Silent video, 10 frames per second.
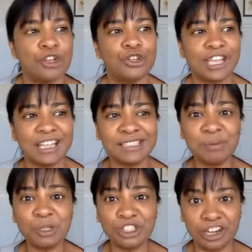To get
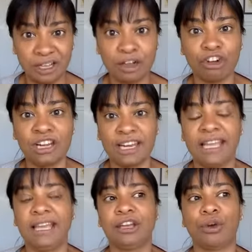someone to click on a
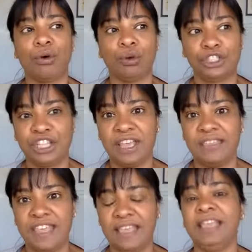link or share
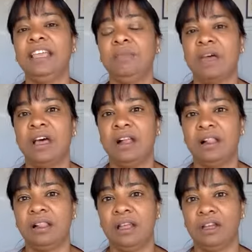their
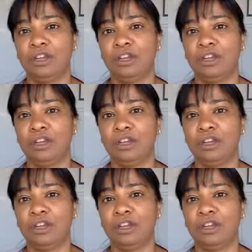email